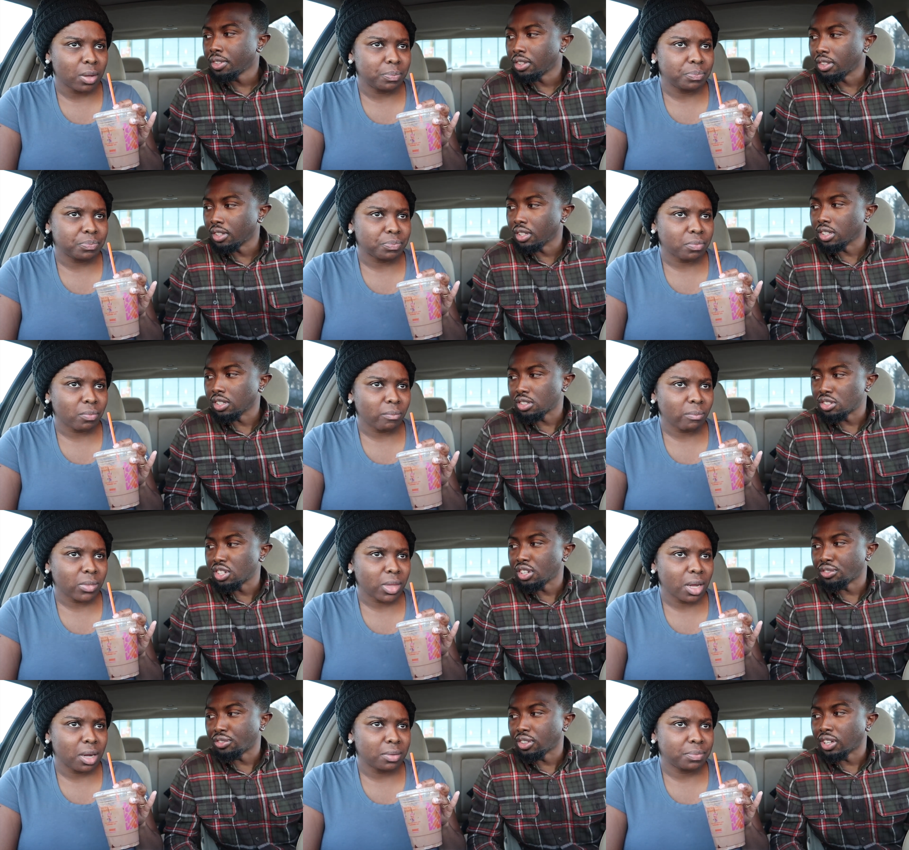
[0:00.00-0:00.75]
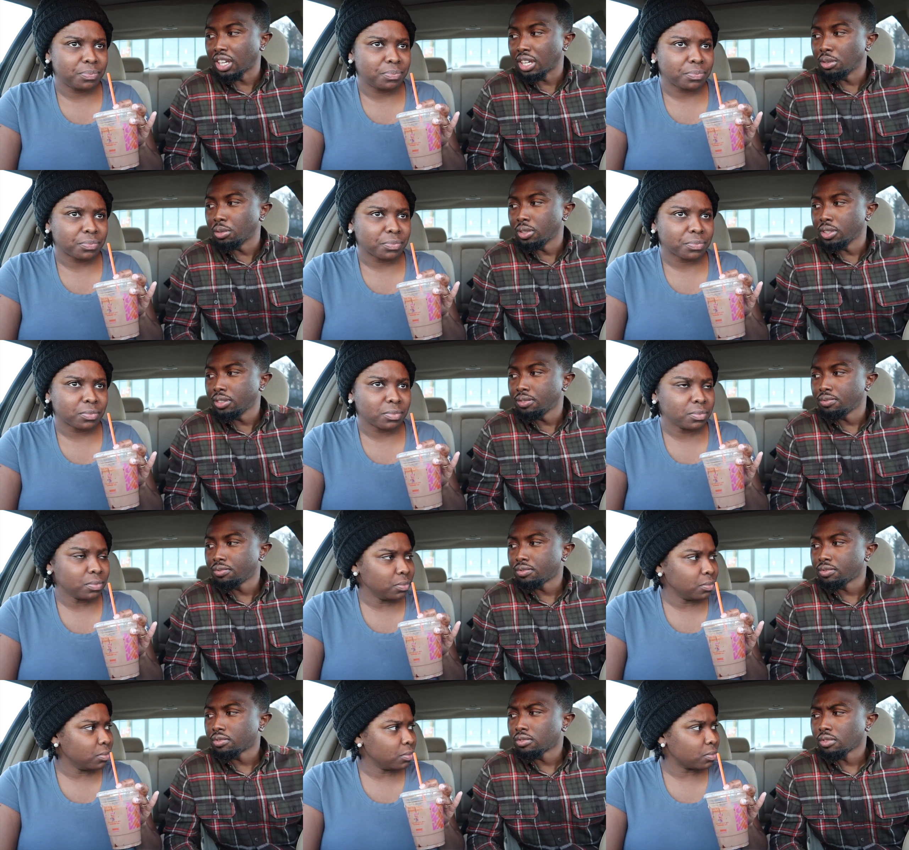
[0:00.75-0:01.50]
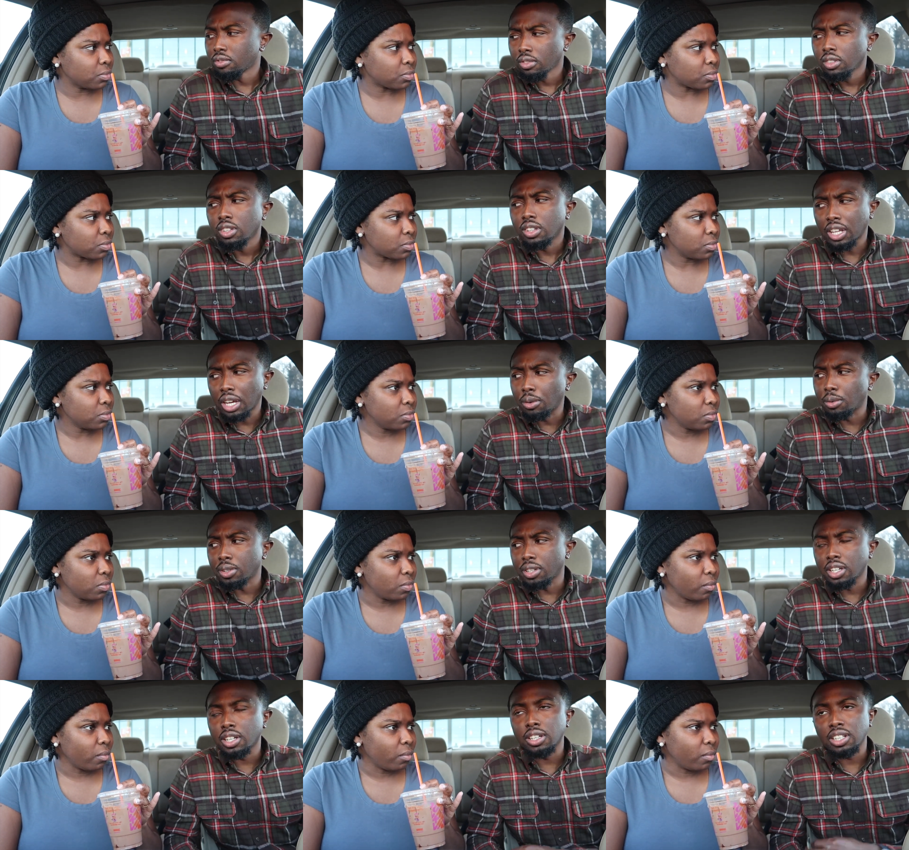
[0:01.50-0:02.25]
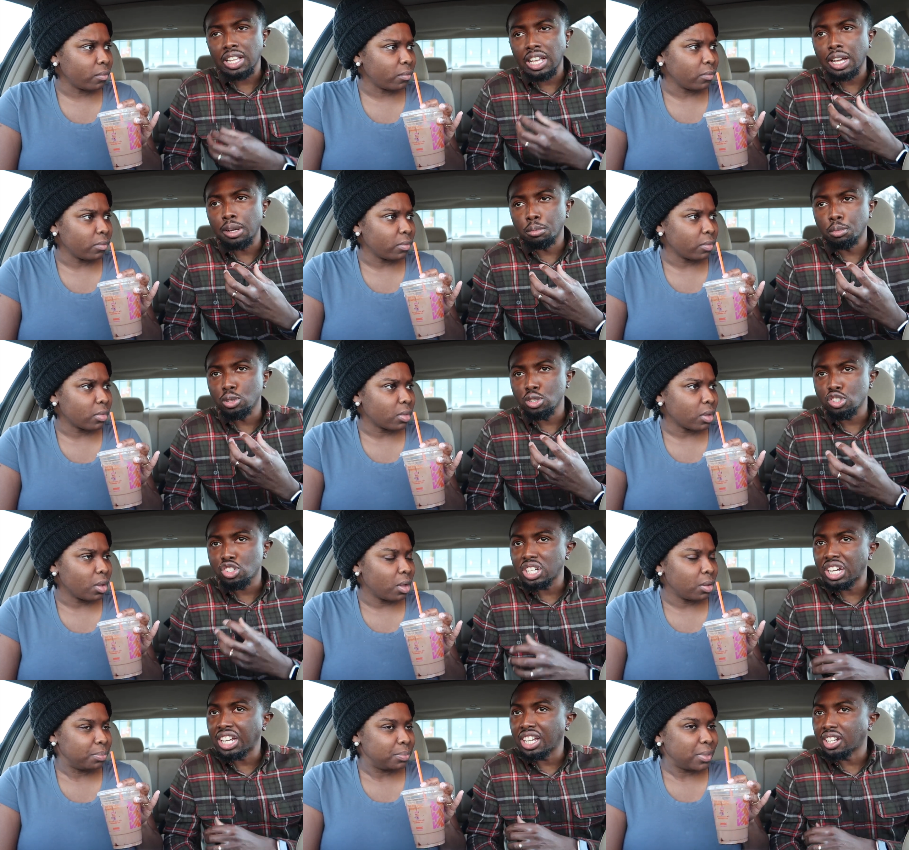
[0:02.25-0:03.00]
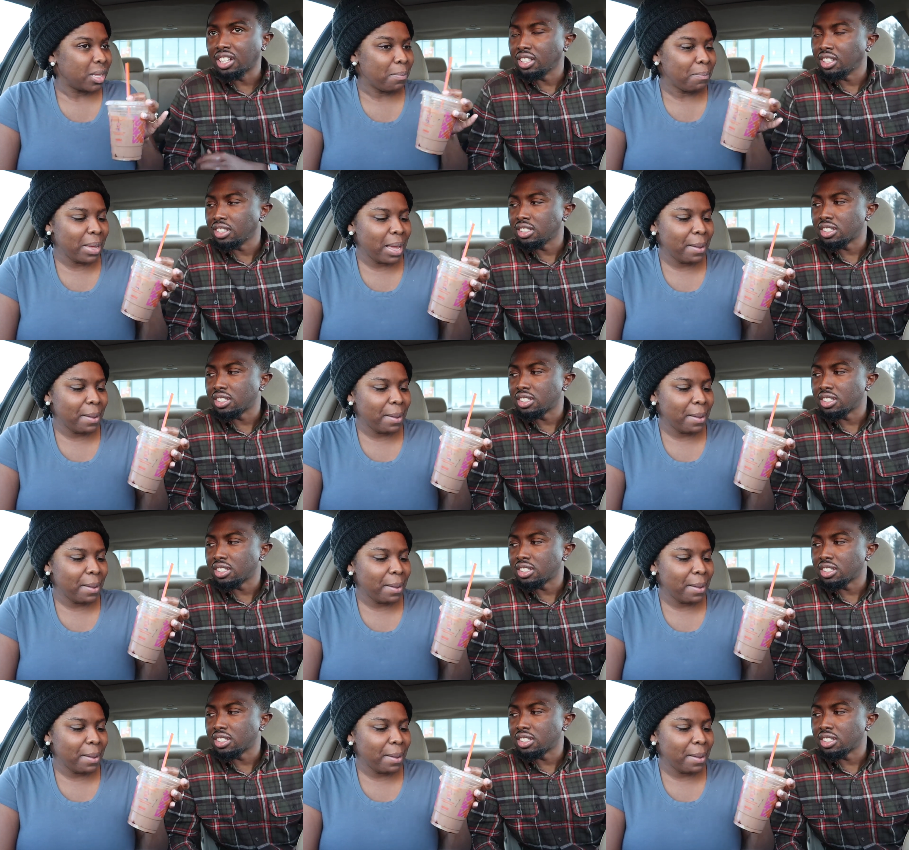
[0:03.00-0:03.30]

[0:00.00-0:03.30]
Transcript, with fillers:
Speaker 1: The Chick Fil A one. Mm-hmm. That one there got more chocolate.